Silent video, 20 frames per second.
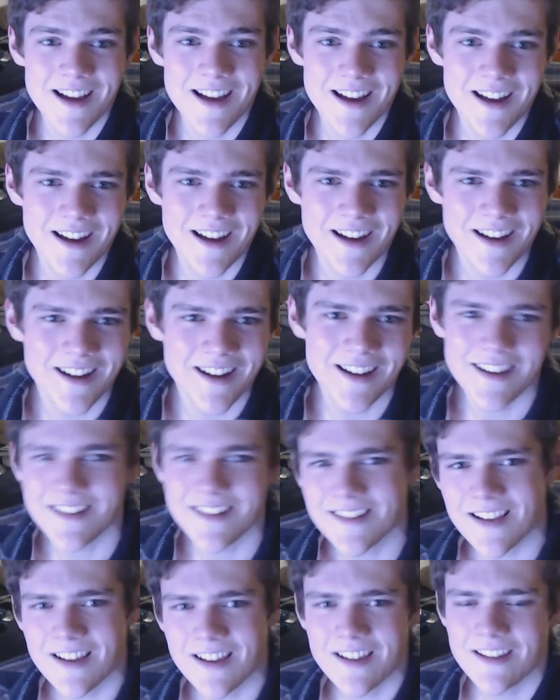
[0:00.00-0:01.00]
uh,
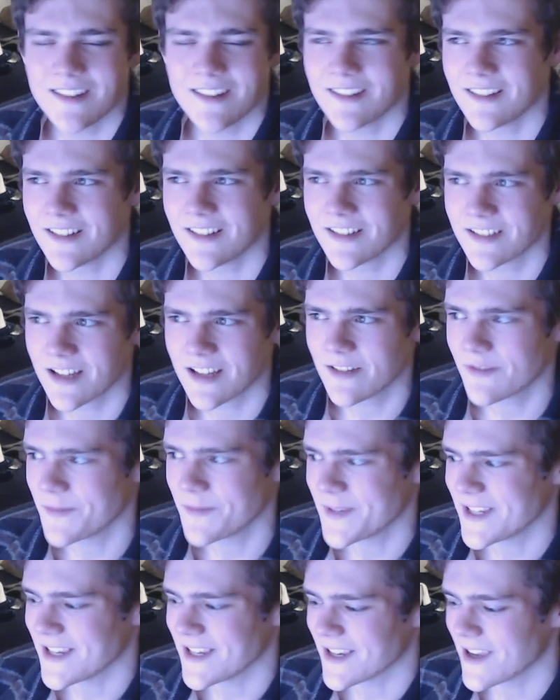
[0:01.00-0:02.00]
aside aside from
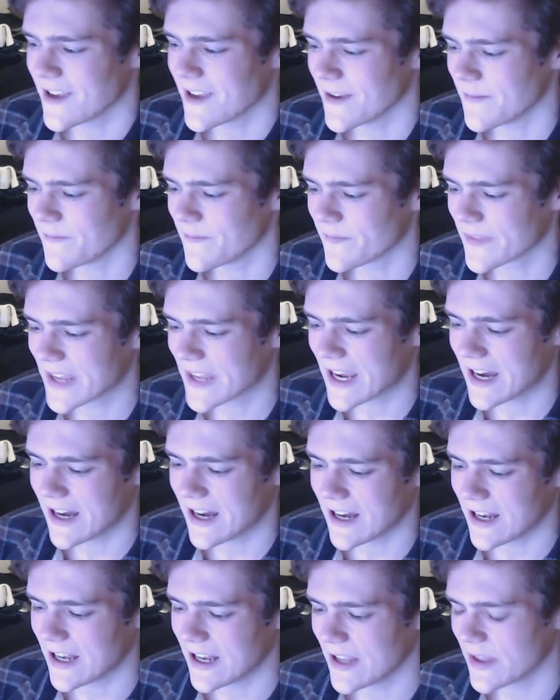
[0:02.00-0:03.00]
seeing him,
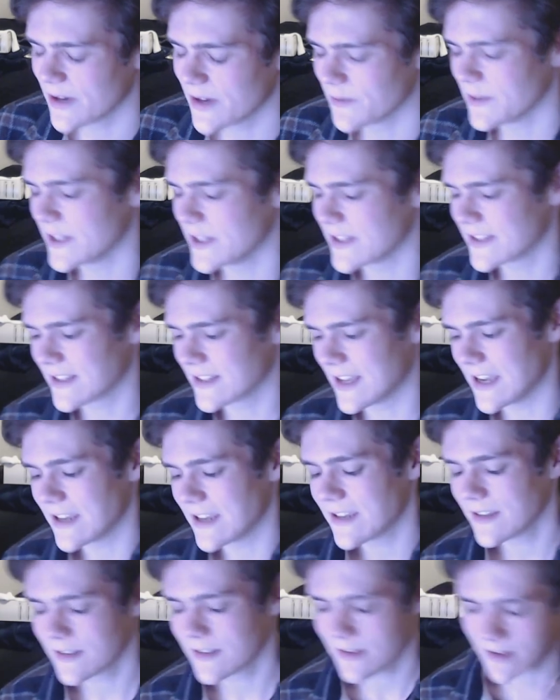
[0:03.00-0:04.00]
uh, there was
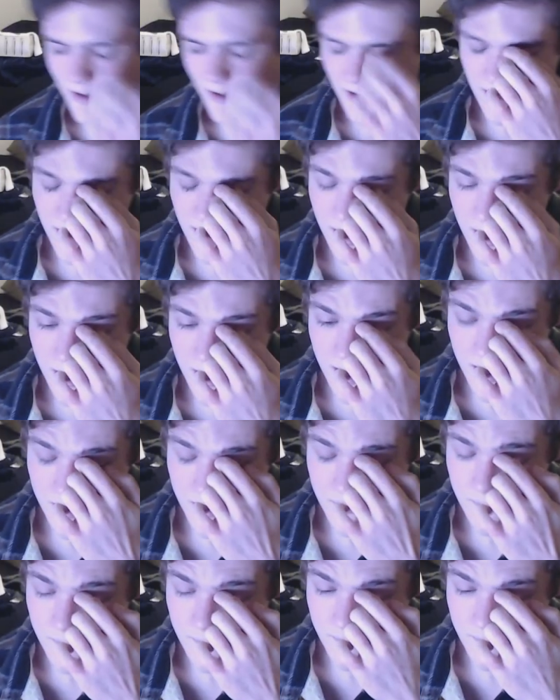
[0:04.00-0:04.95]
like um,